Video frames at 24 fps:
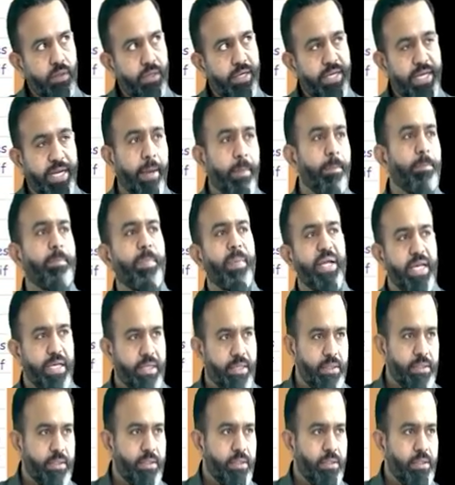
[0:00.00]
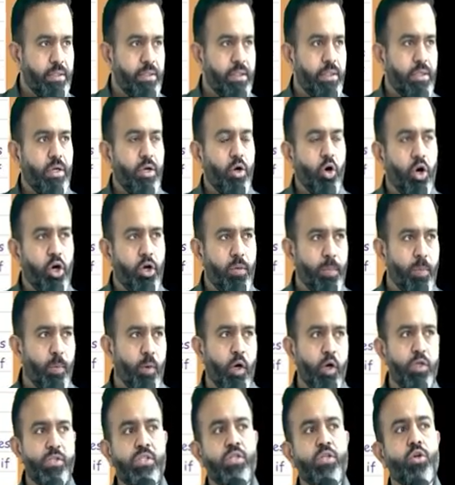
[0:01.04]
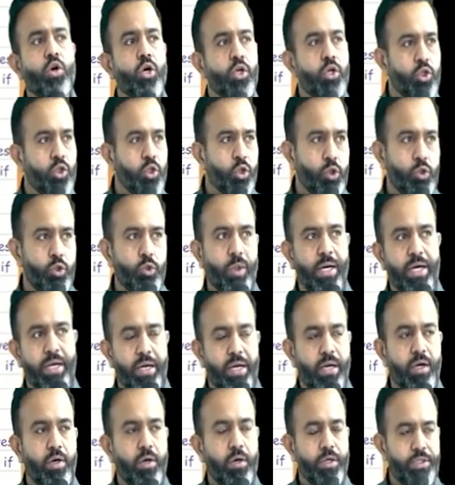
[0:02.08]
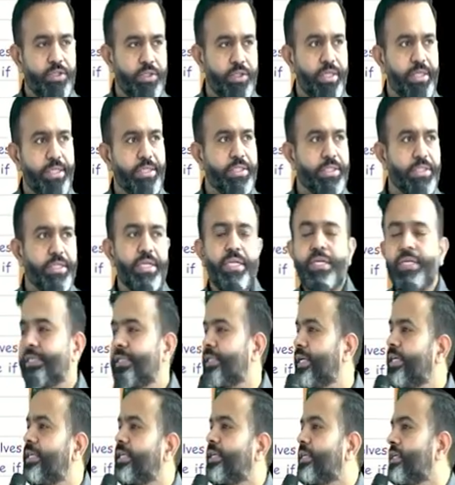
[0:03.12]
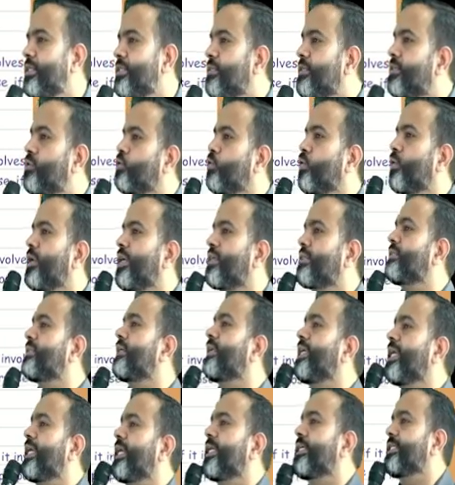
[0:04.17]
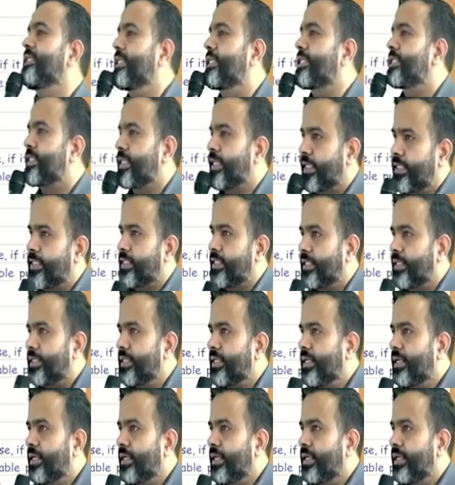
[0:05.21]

temple or mosque or gurudwara or church, that trust is known as the religious trust.